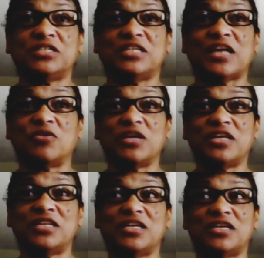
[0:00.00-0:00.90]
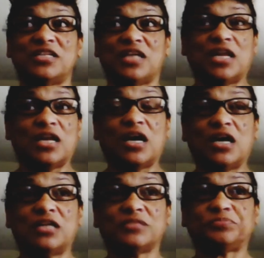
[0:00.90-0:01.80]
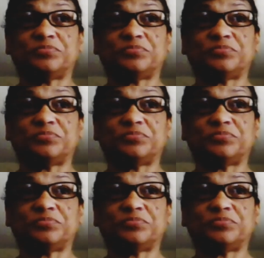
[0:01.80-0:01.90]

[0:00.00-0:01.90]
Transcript: Did I go to India? Did I not?